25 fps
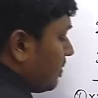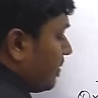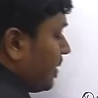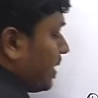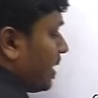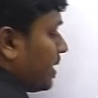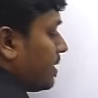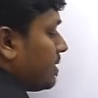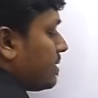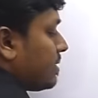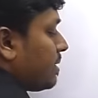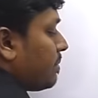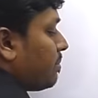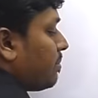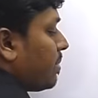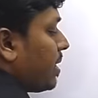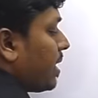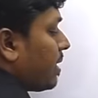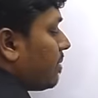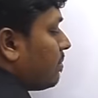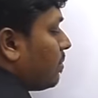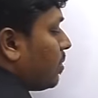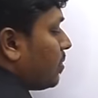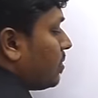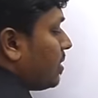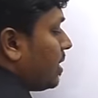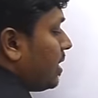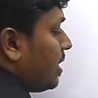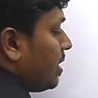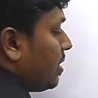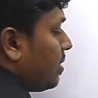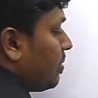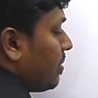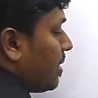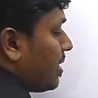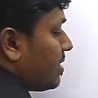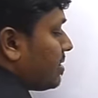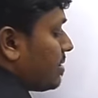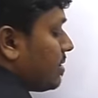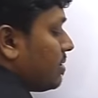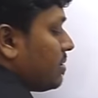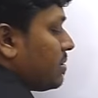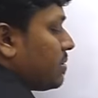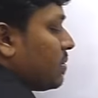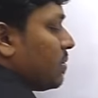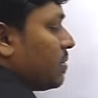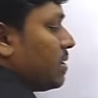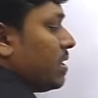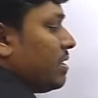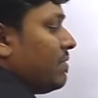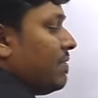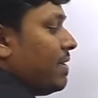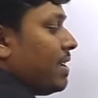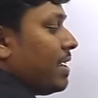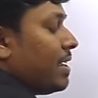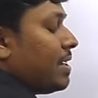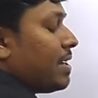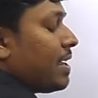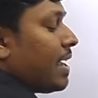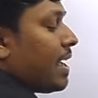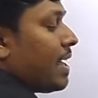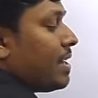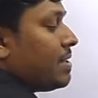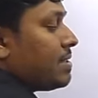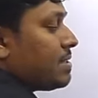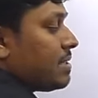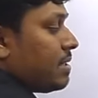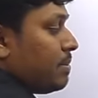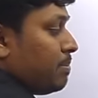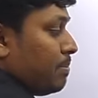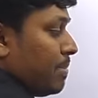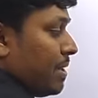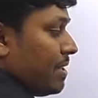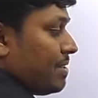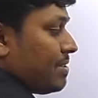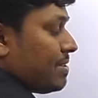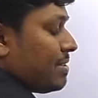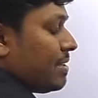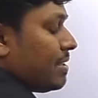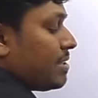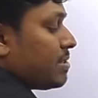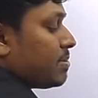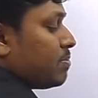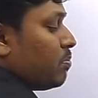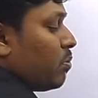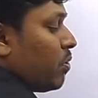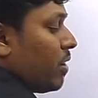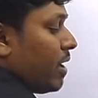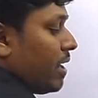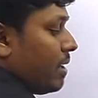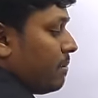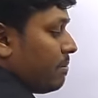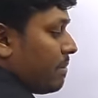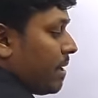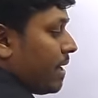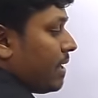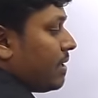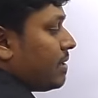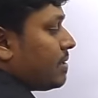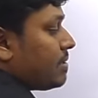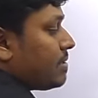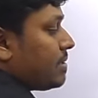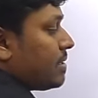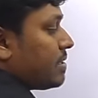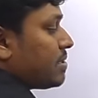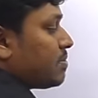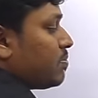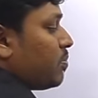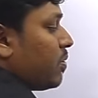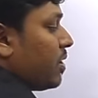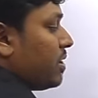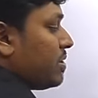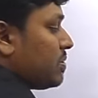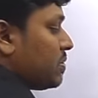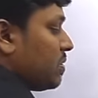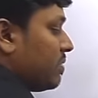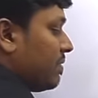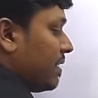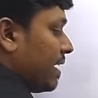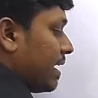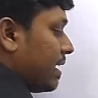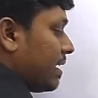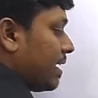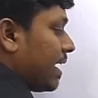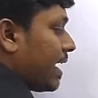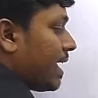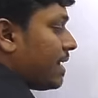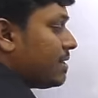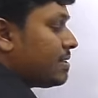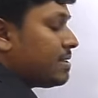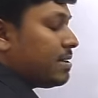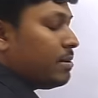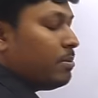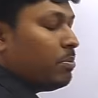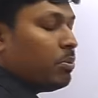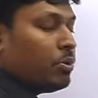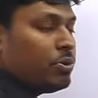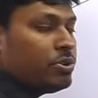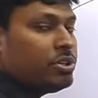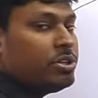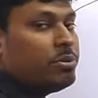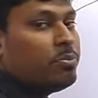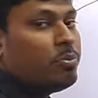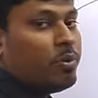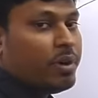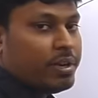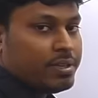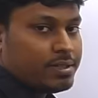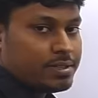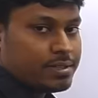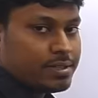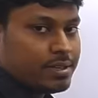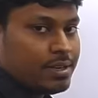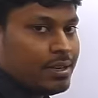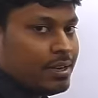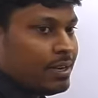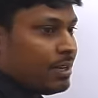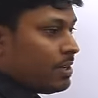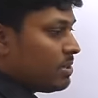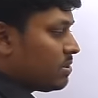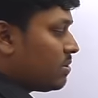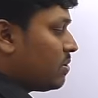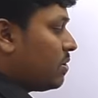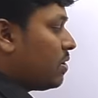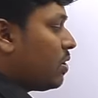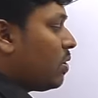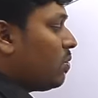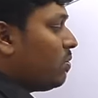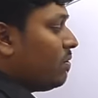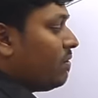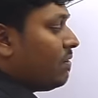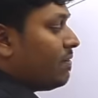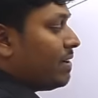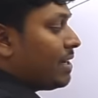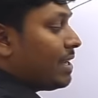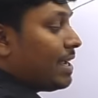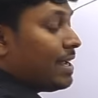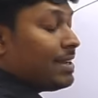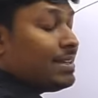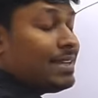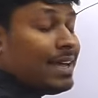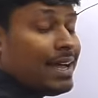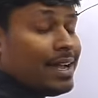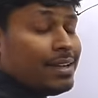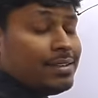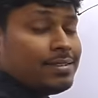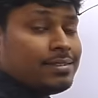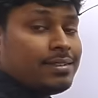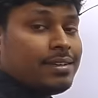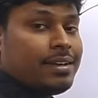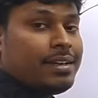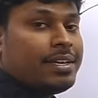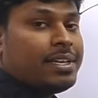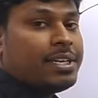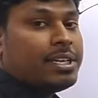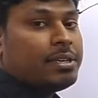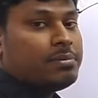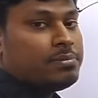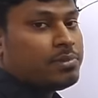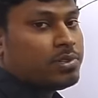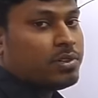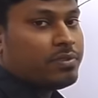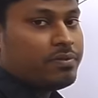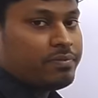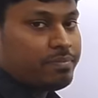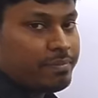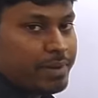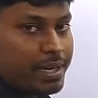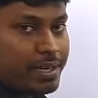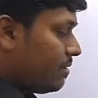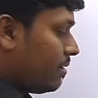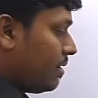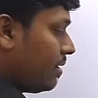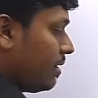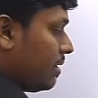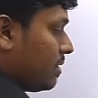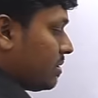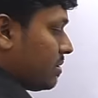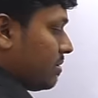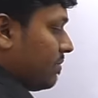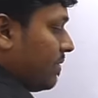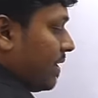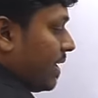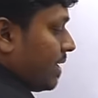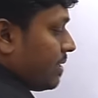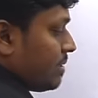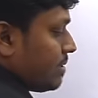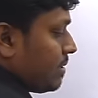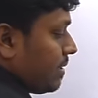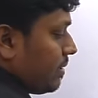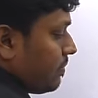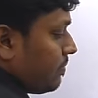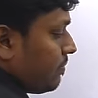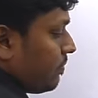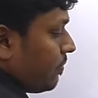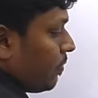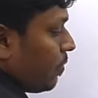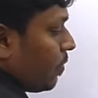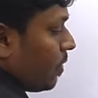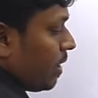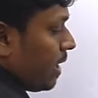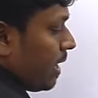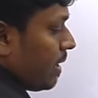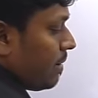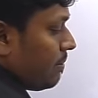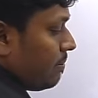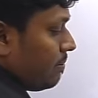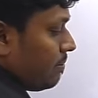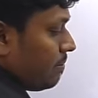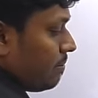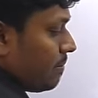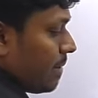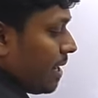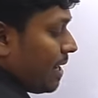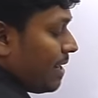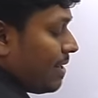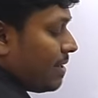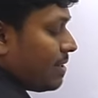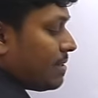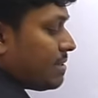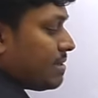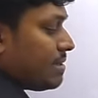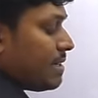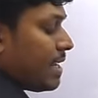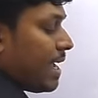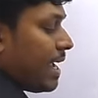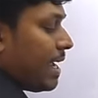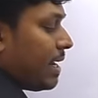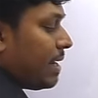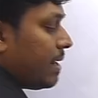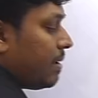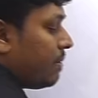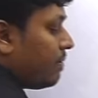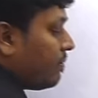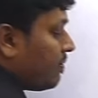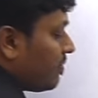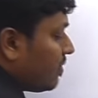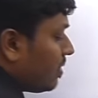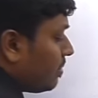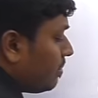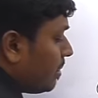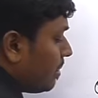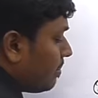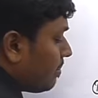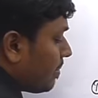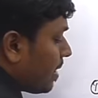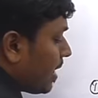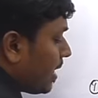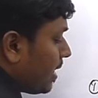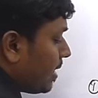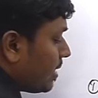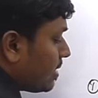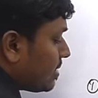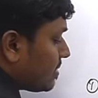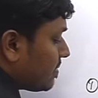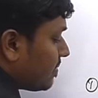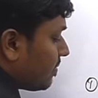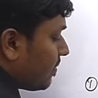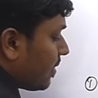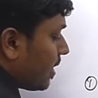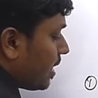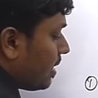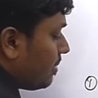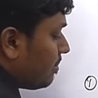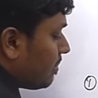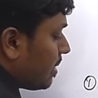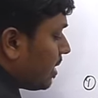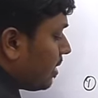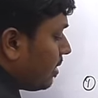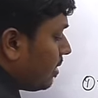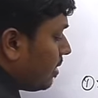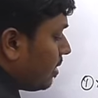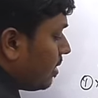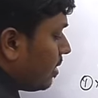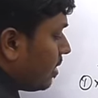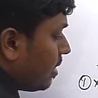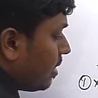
we can subtract both the equations so that we can cancel plus 6 boy minus 6 boy. So we can cancel both the boys. So now we will get the answer in terms of men. So we can say 4m minus 9m will be minus 5 men